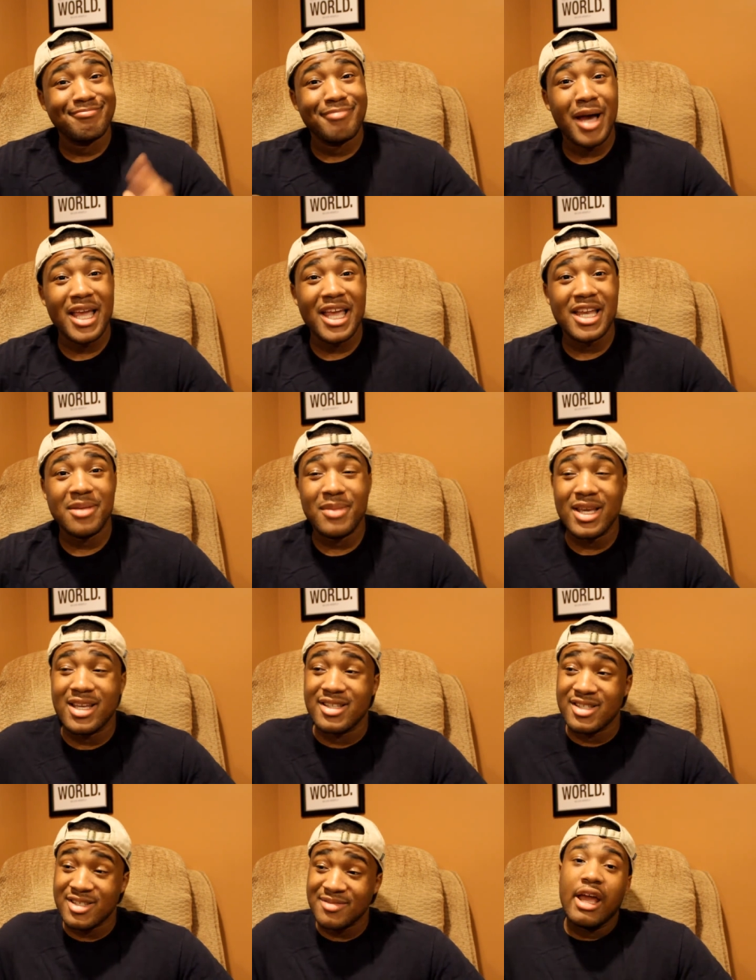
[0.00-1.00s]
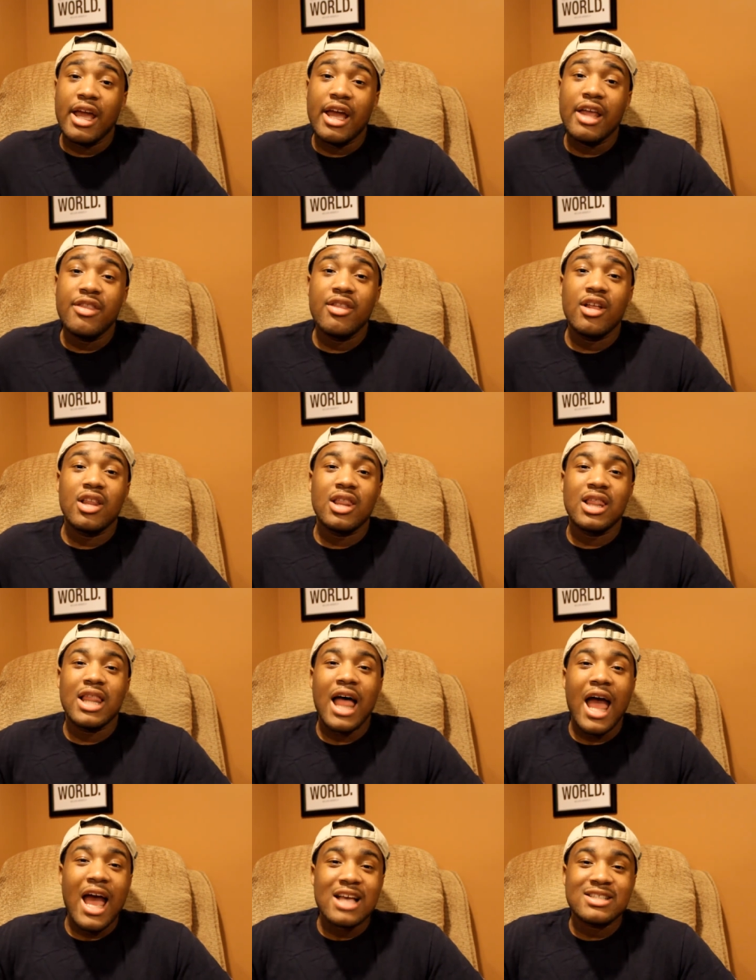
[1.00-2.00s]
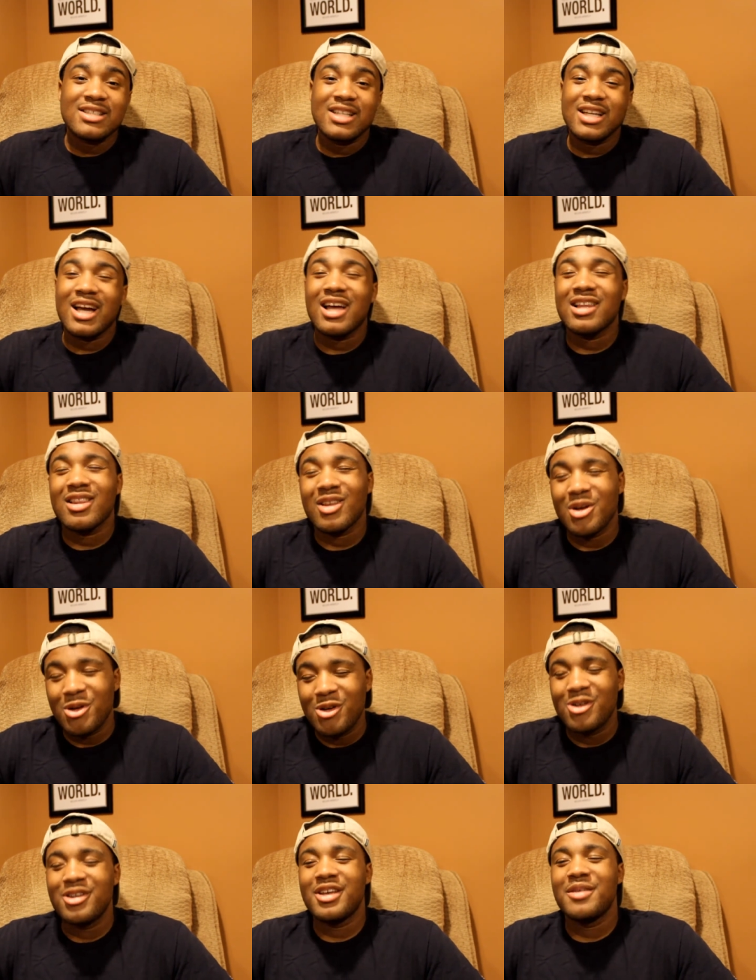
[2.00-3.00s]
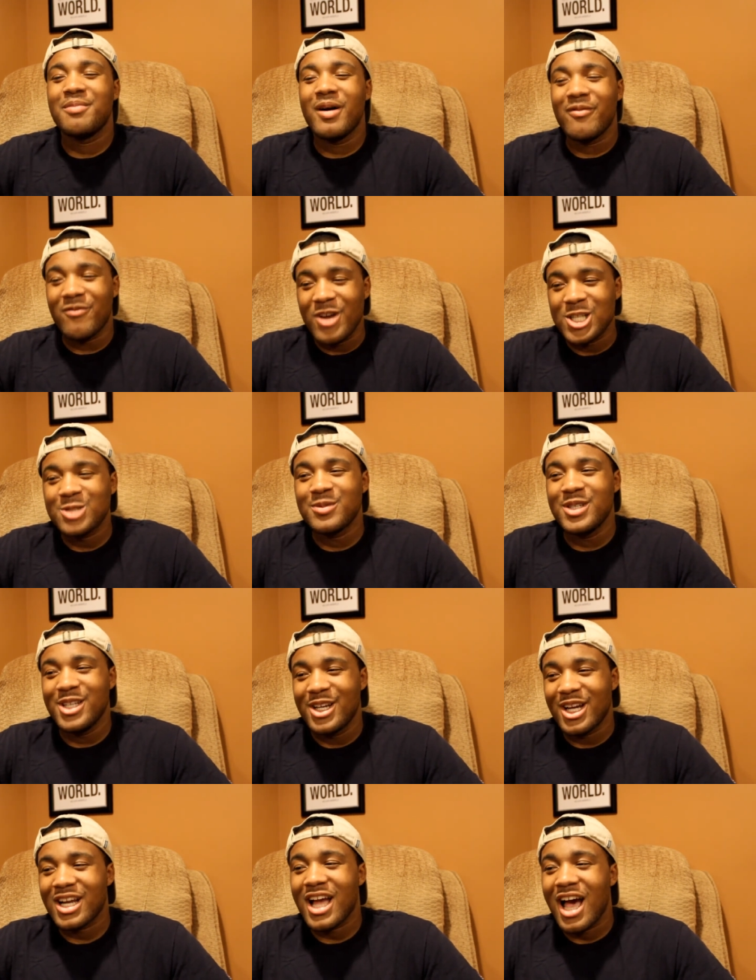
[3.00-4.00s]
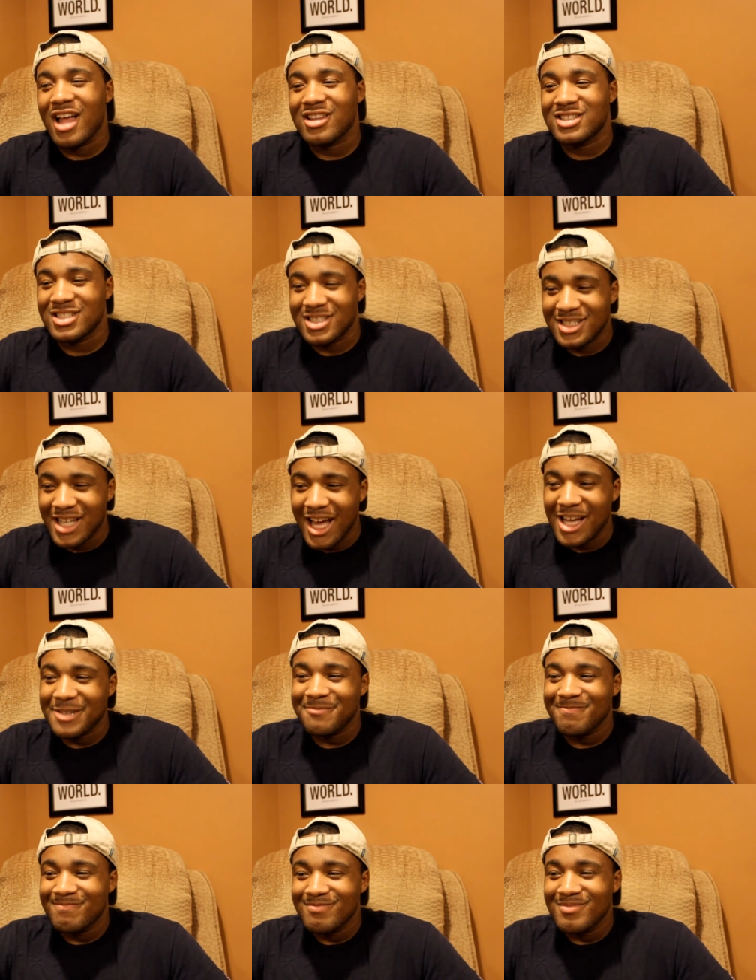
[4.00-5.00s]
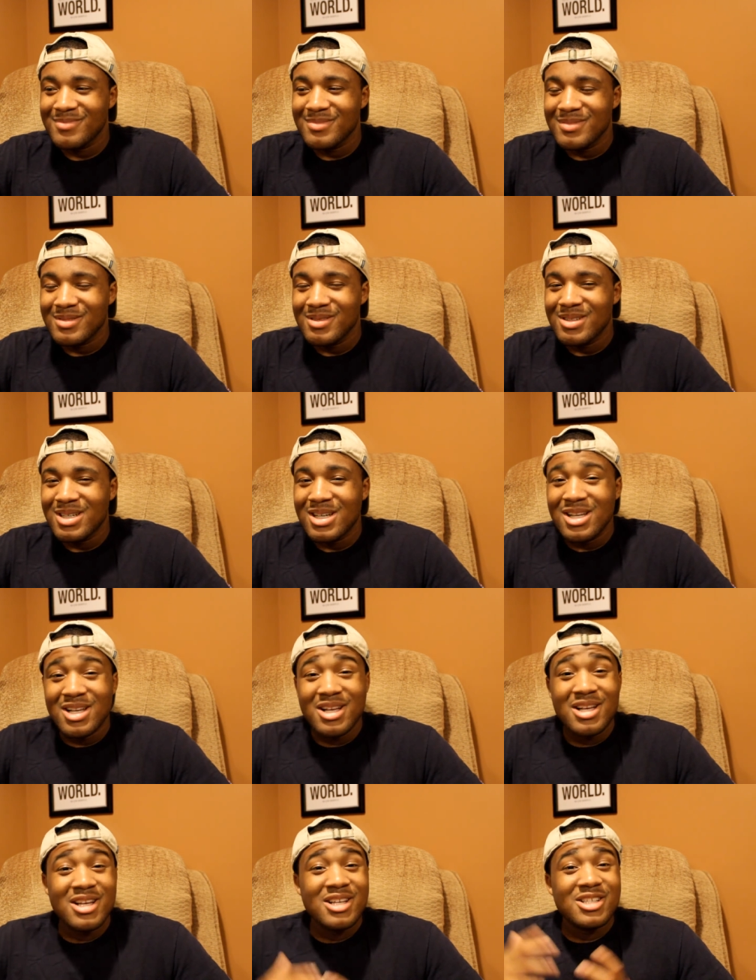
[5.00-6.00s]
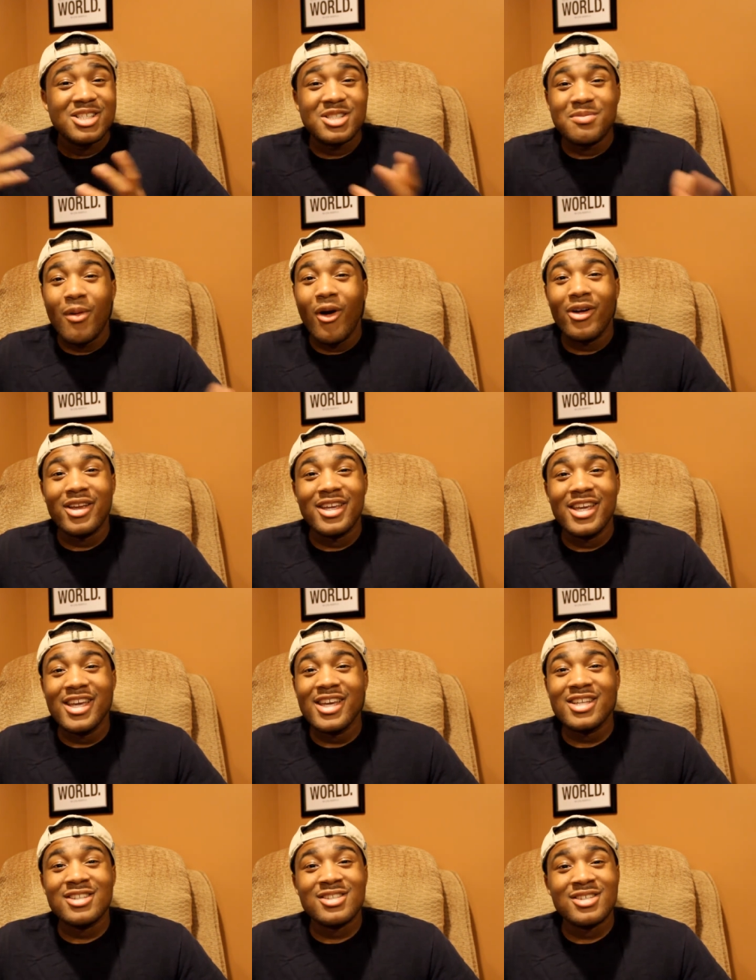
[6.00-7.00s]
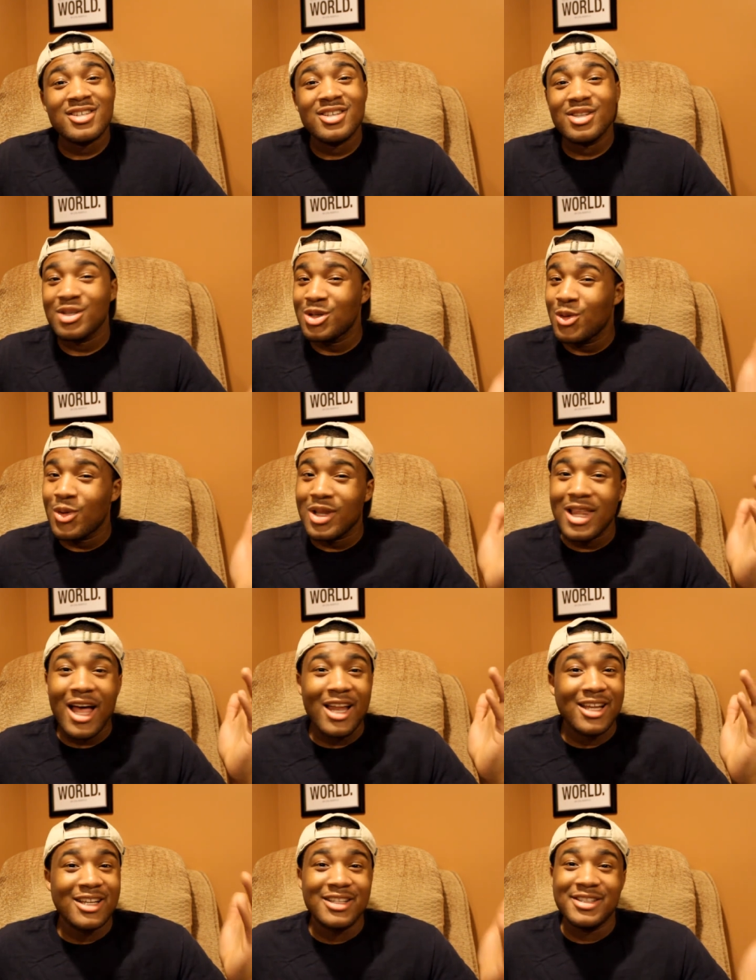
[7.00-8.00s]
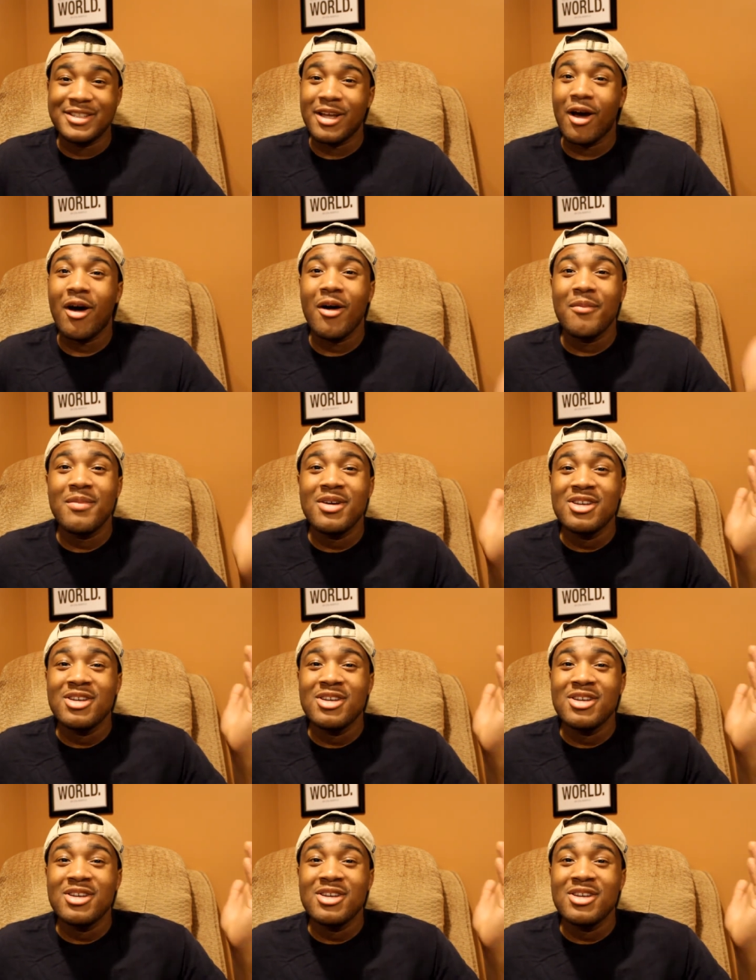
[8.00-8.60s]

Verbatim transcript: by any means. And the last thing I learned in my freshman year of college is that smart kids do a lot of dumb.